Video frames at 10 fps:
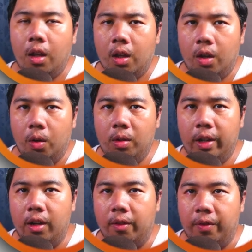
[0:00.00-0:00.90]

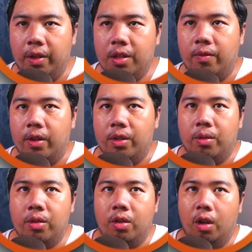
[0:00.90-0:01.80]
OnlyOffice
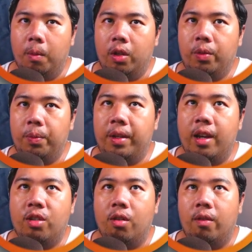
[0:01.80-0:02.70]
versus
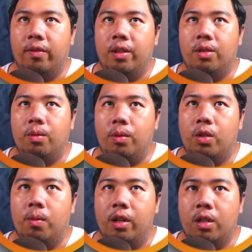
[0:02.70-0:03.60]
WPS Office.
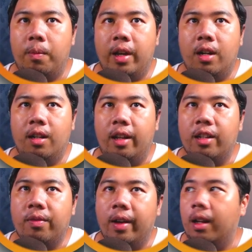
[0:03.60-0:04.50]
Which one is better?
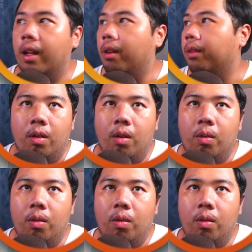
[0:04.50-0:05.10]
Let's find out.